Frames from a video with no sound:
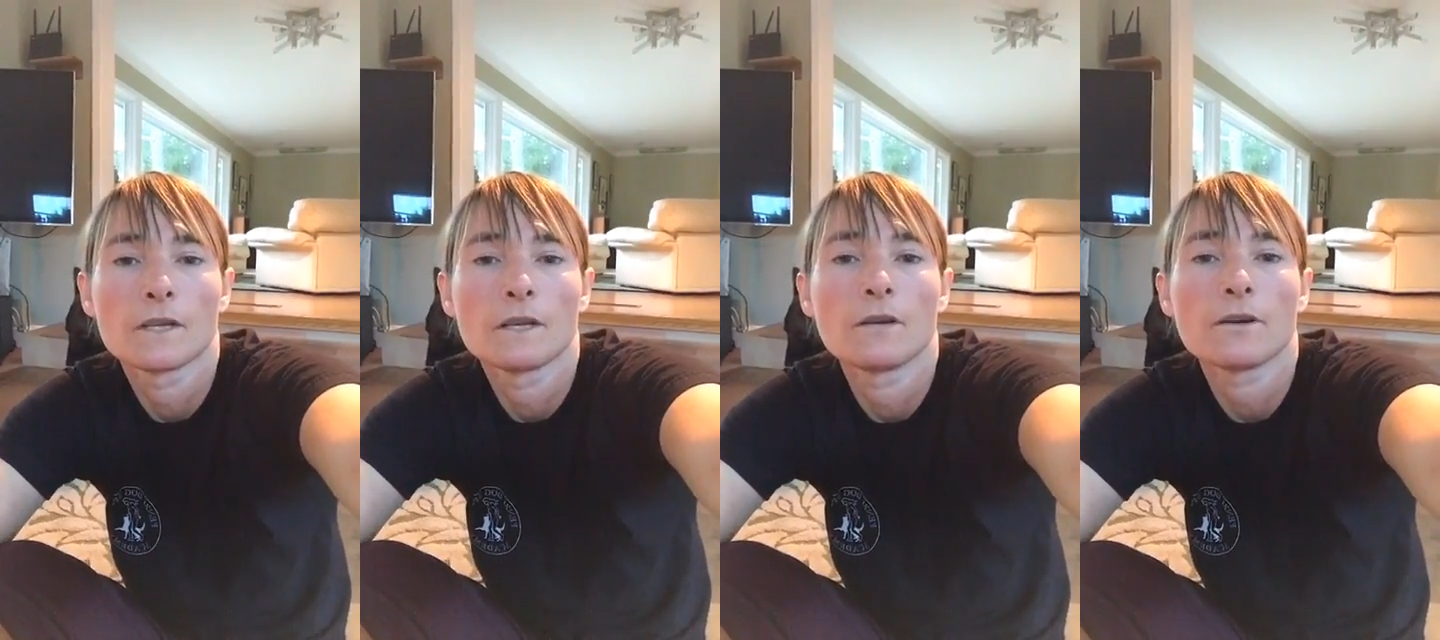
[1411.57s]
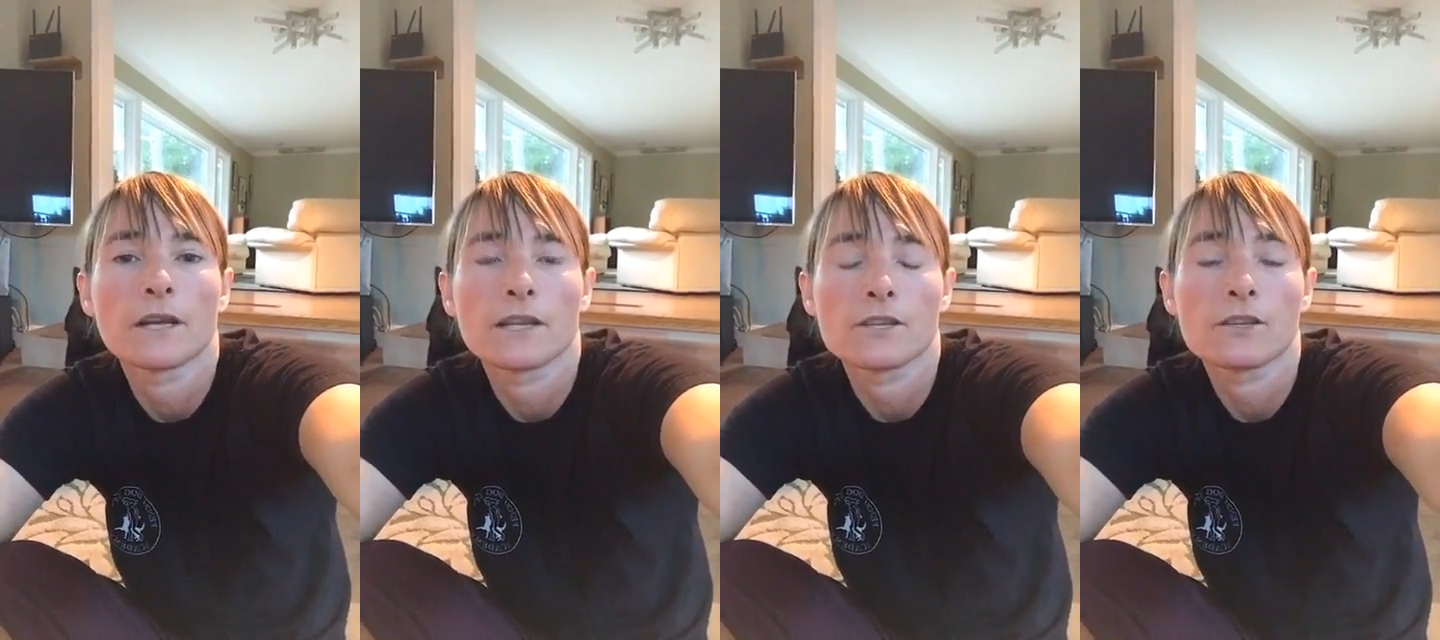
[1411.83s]

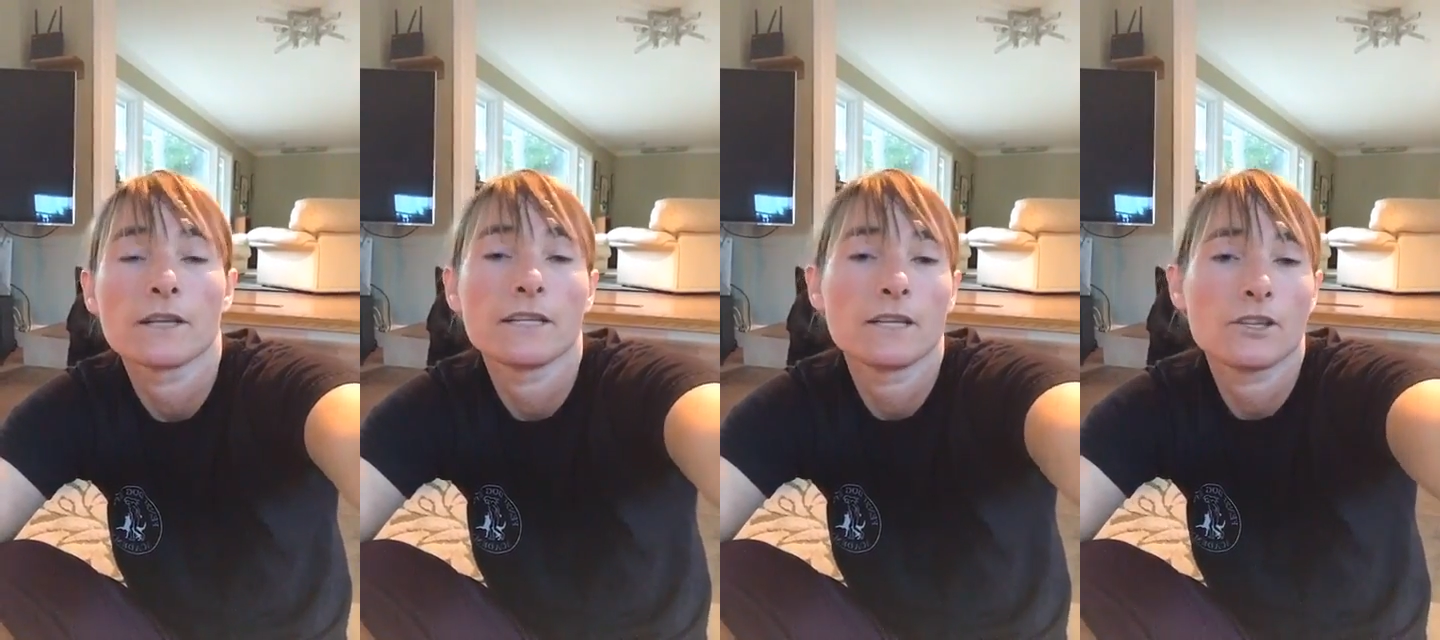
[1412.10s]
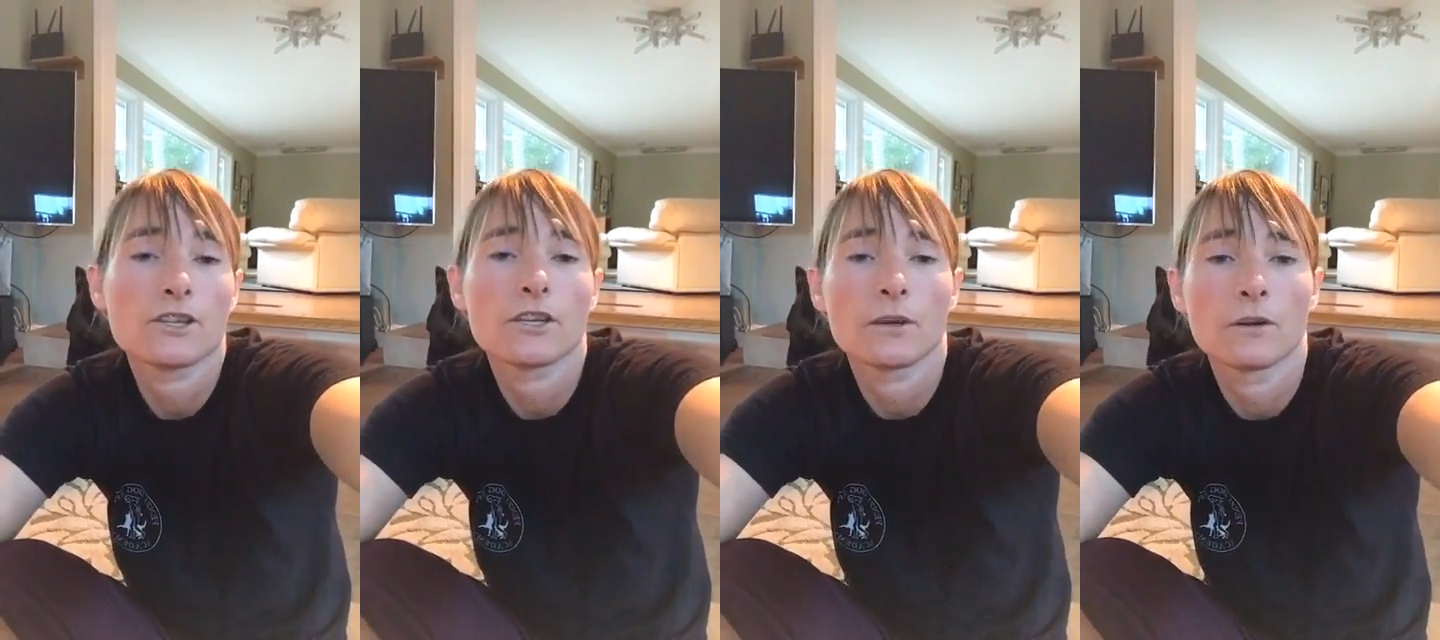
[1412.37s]
Okay, so I
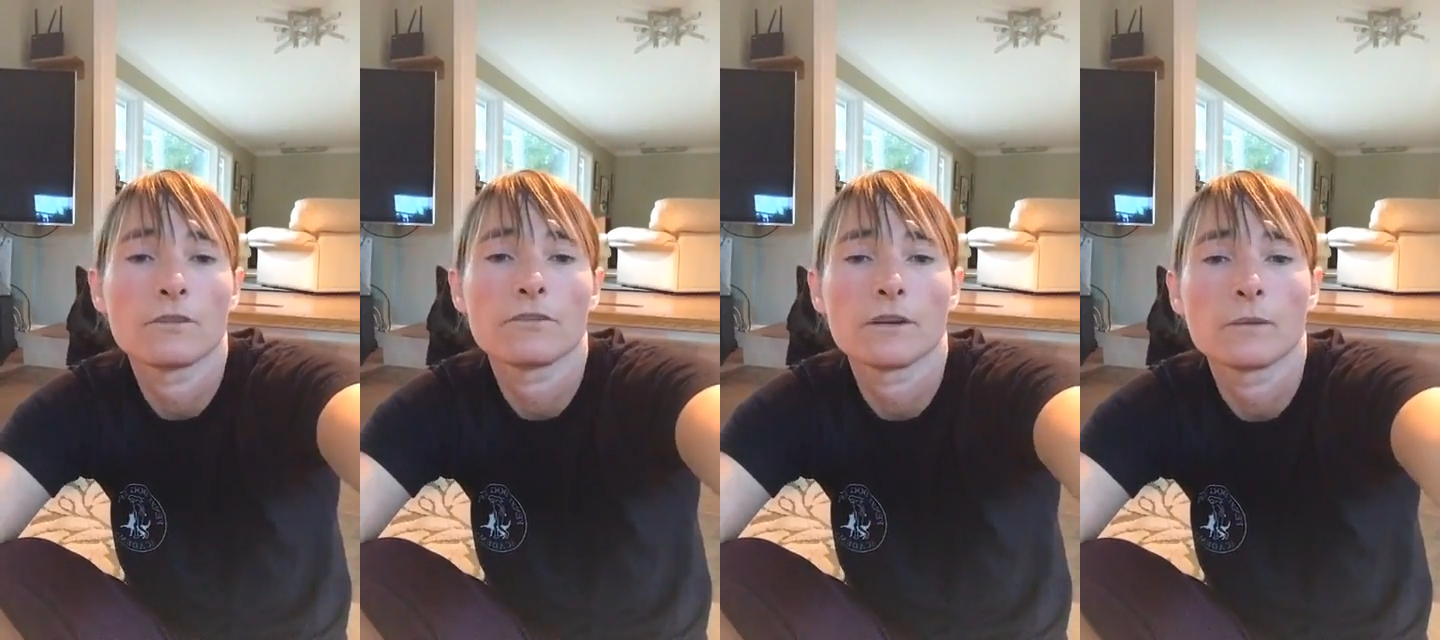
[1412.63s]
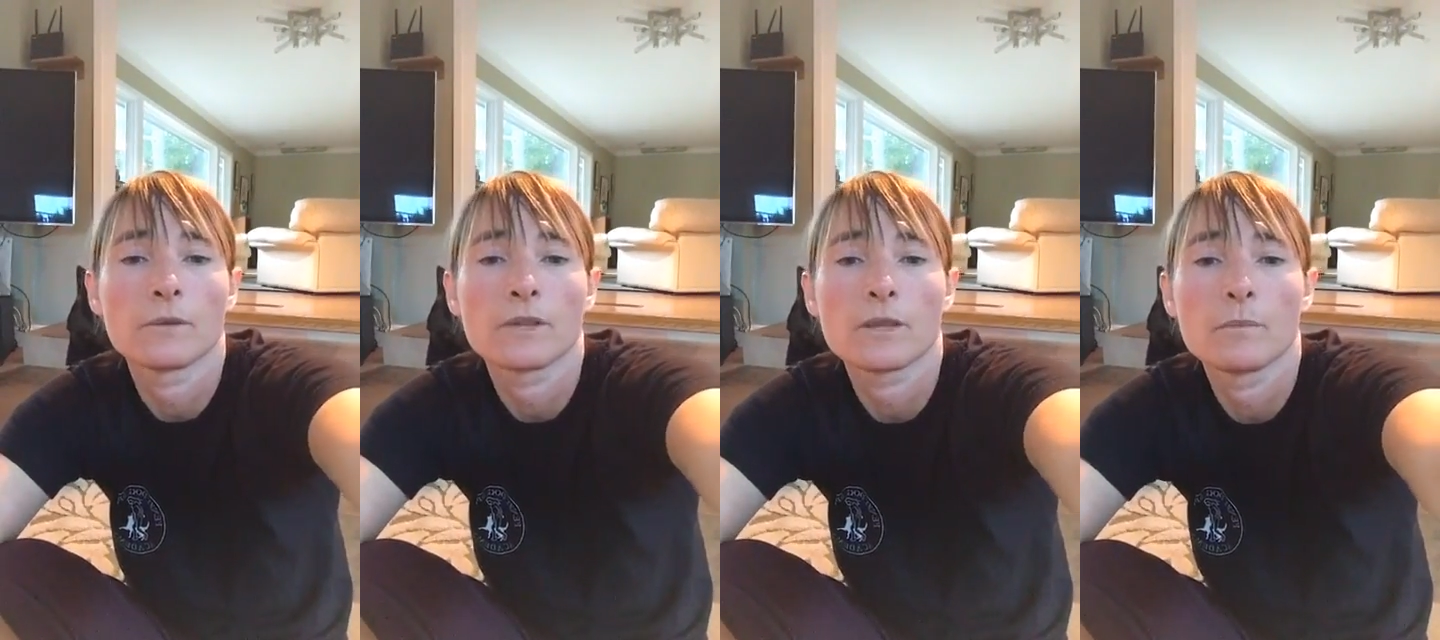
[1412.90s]
did show a
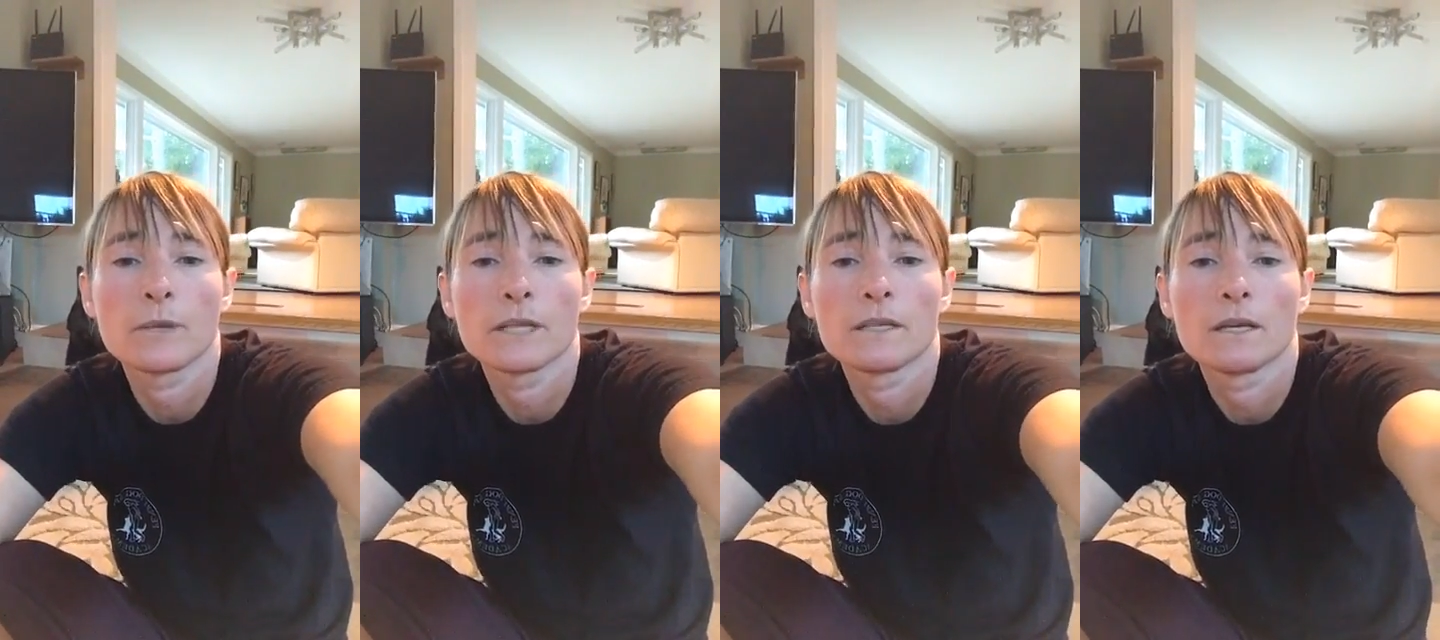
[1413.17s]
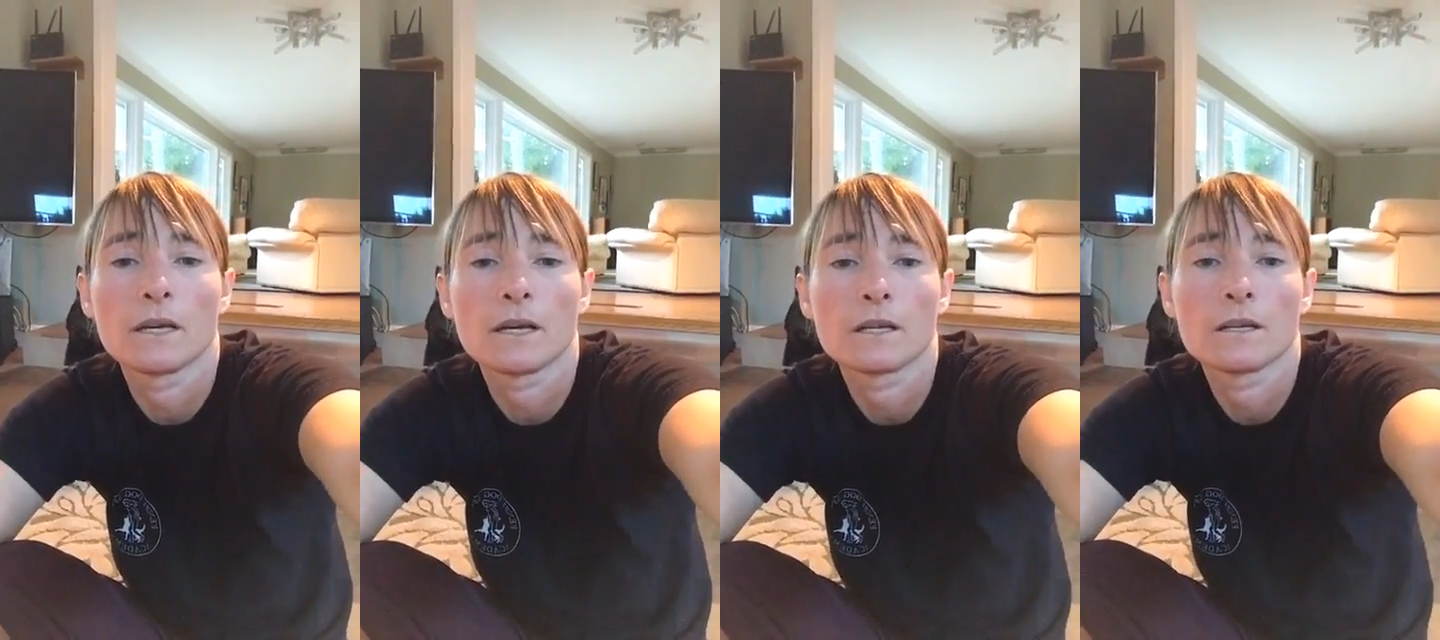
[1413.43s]
front with a big
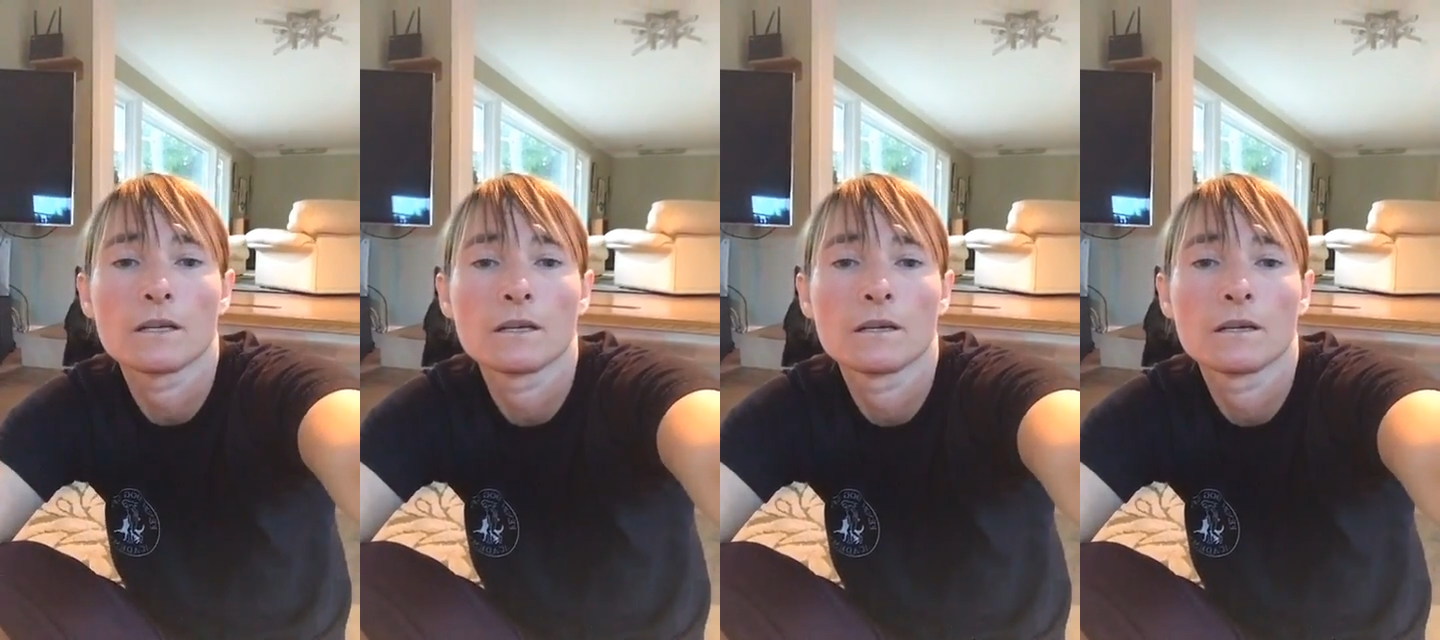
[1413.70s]
dog.